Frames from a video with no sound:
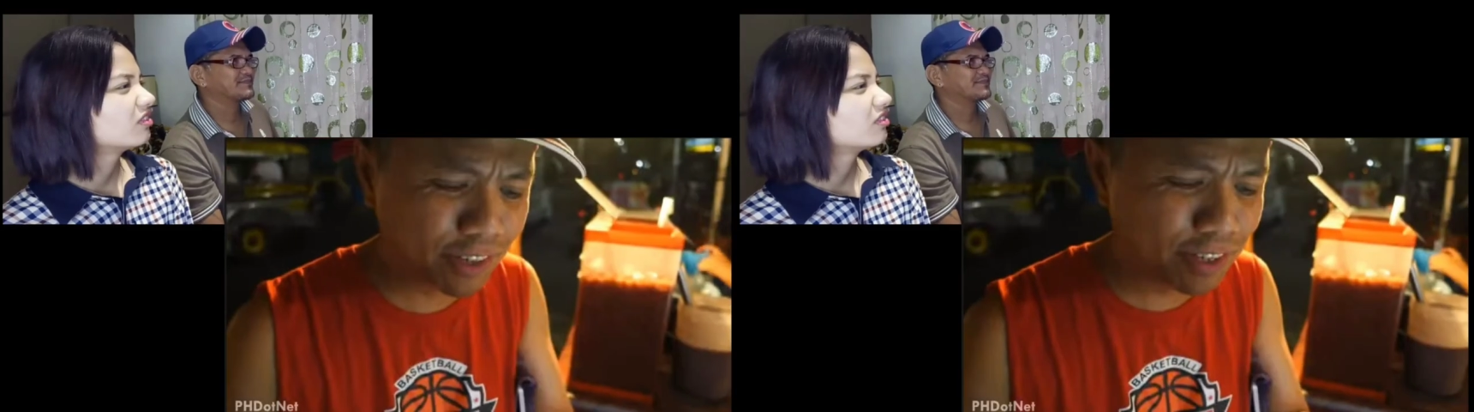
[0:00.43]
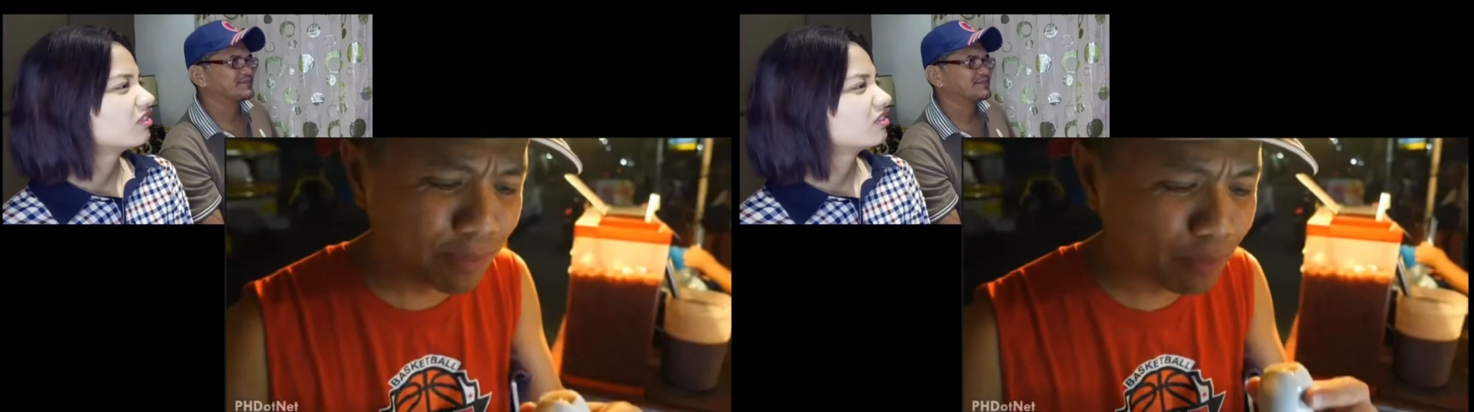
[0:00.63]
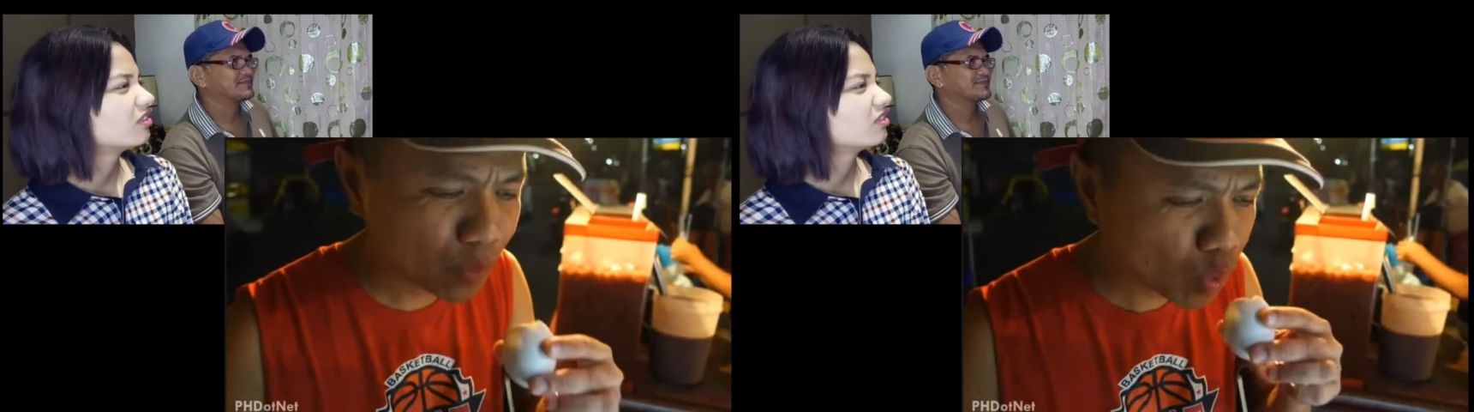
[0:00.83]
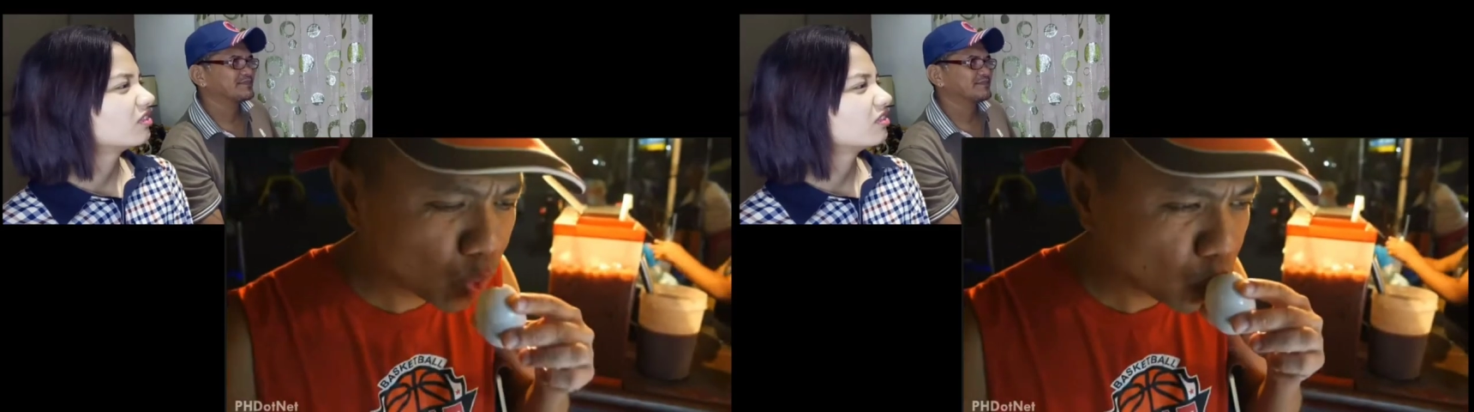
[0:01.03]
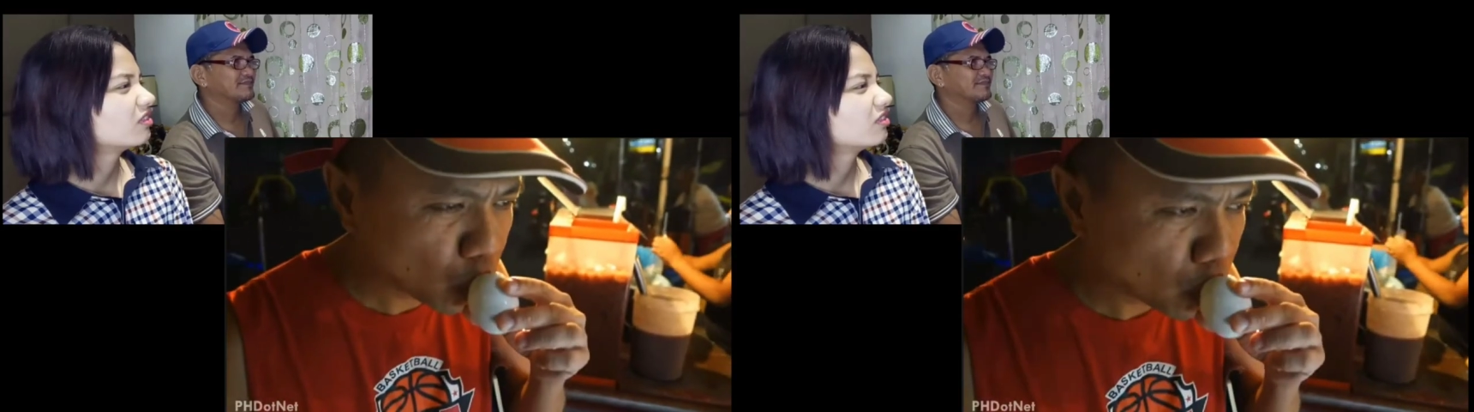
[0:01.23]
Speaker 1: especially
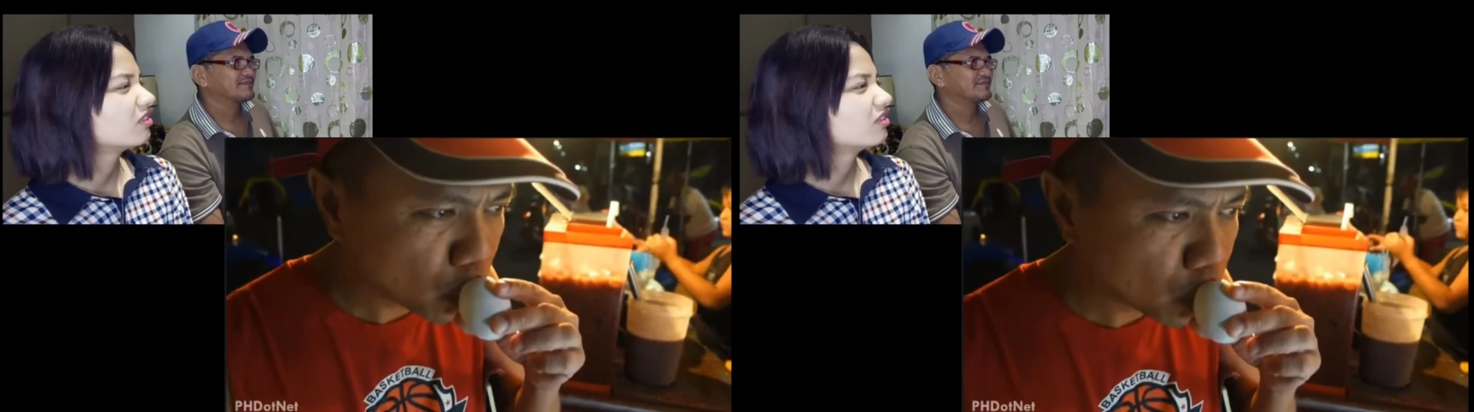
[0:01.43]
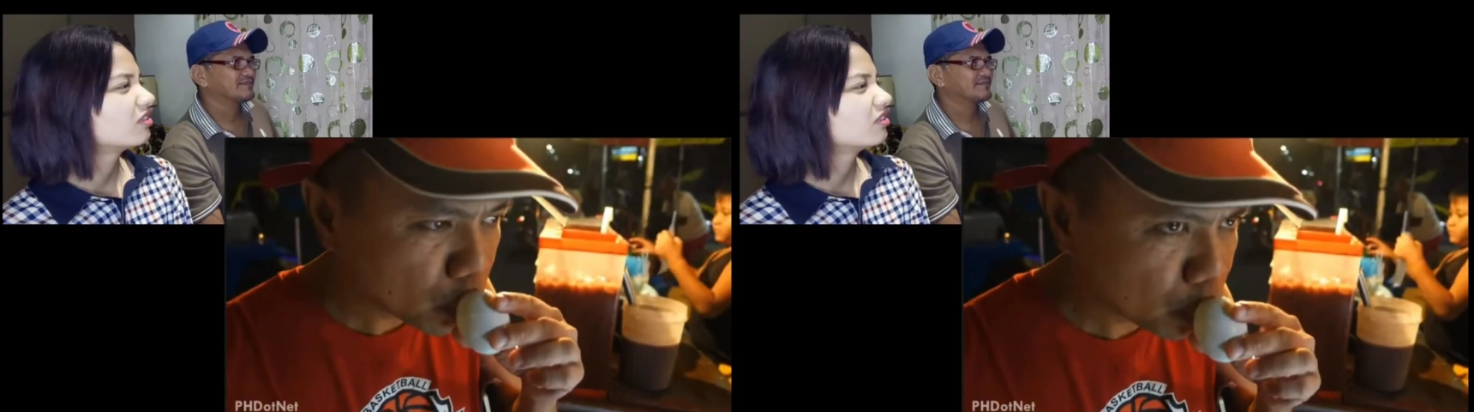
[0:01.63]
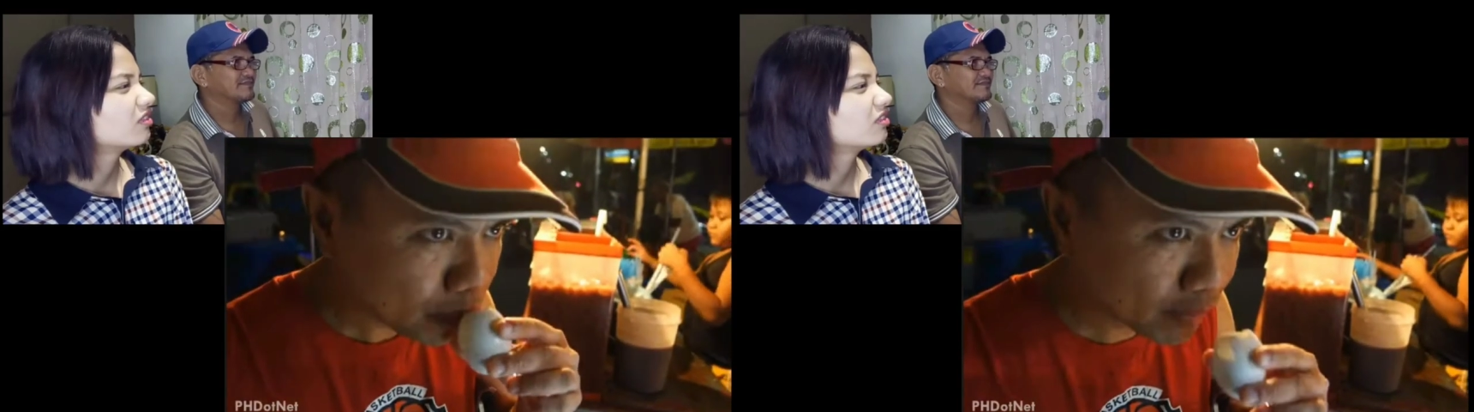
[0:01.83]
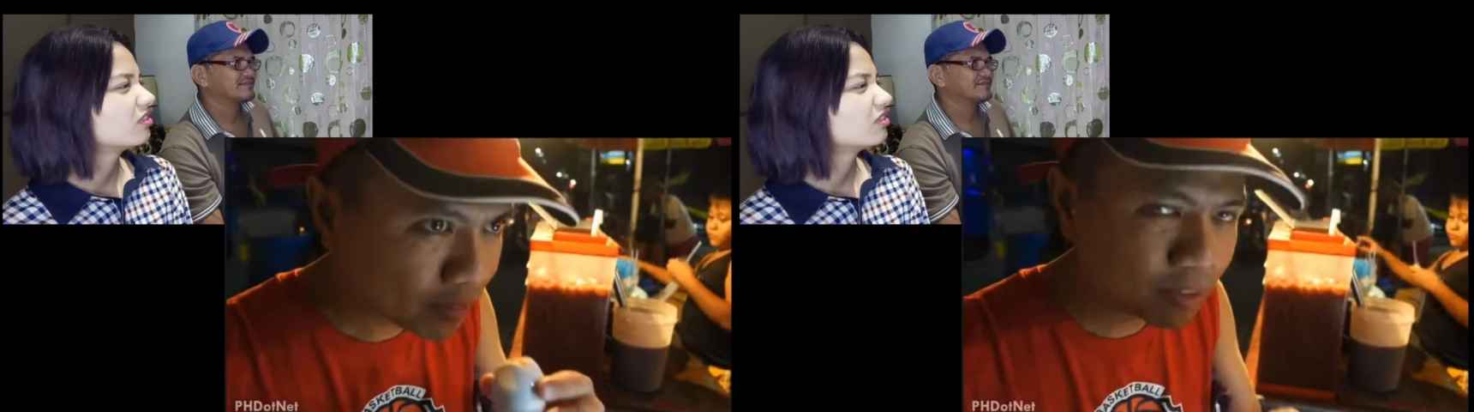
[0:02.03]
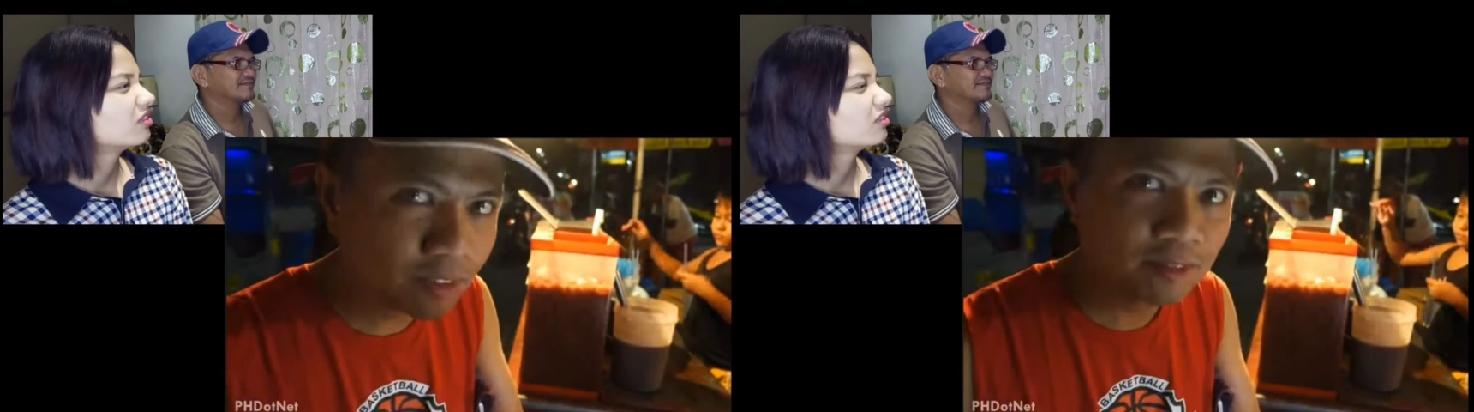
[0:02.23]
when seasoned with
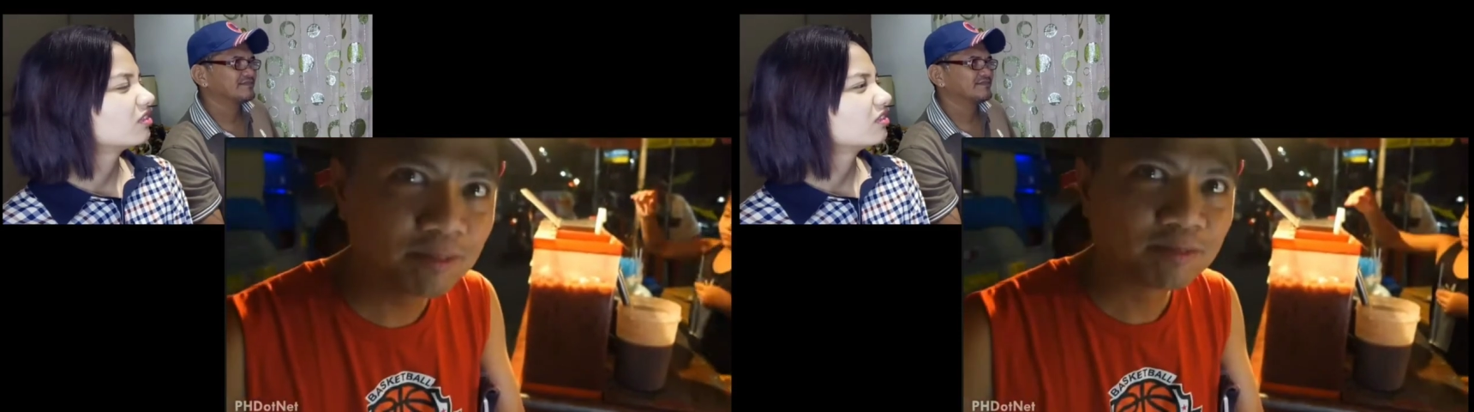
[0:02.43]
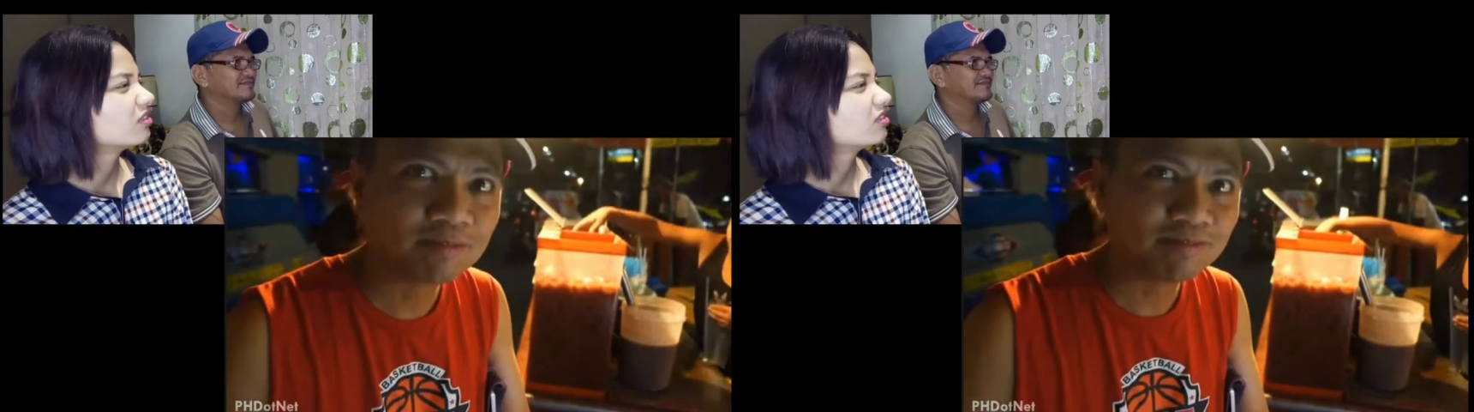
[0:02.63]
salt and vinegar.